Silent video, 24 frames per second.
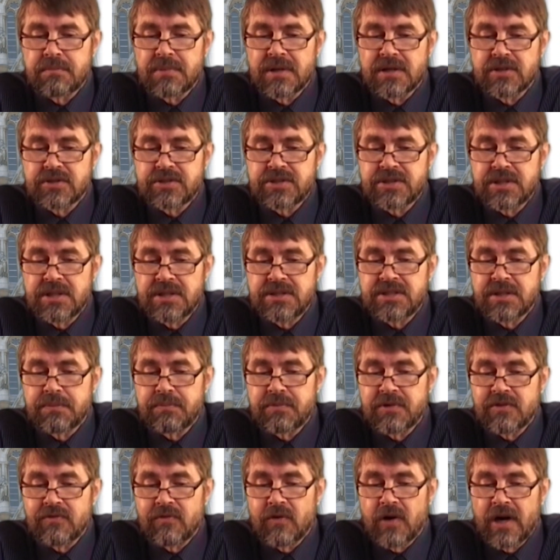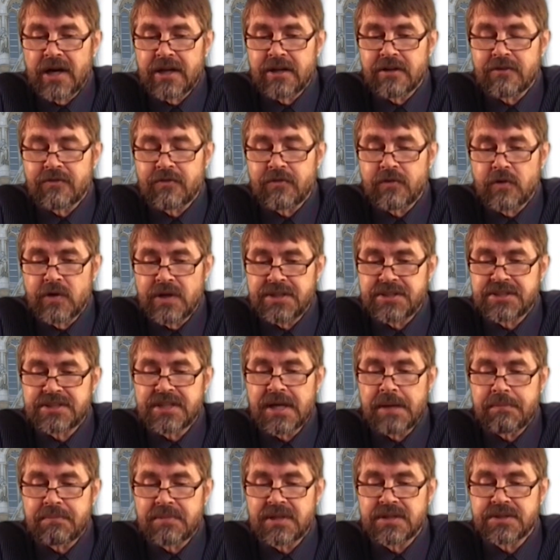procedure provided for in
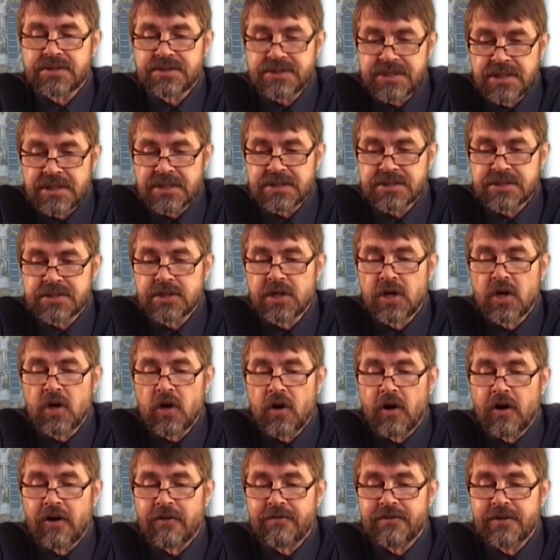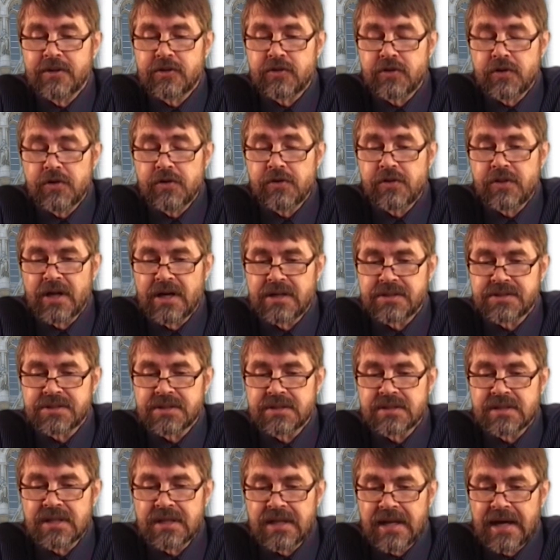Chapter 6 of the
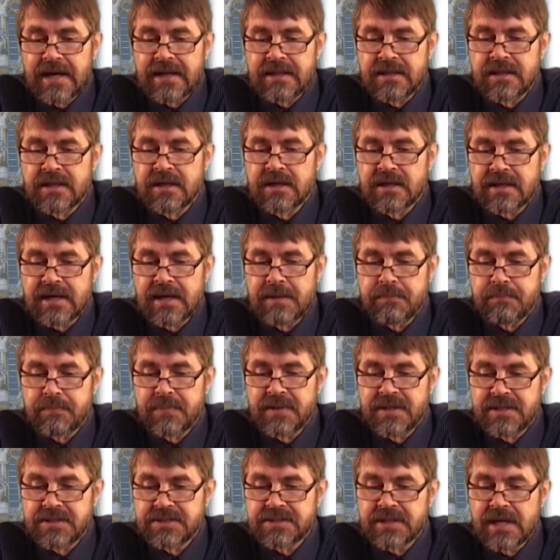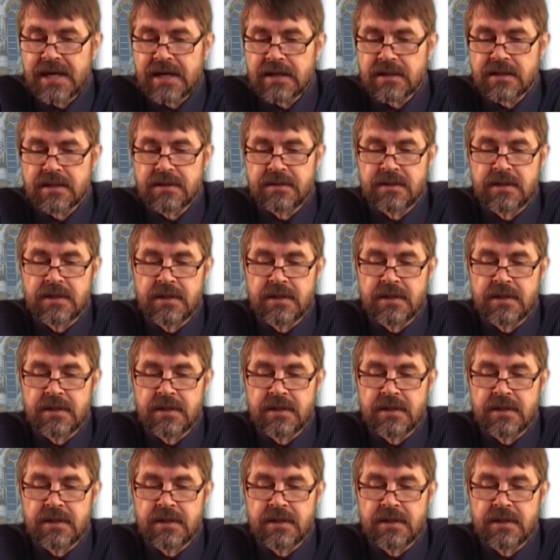2008 Companies Act.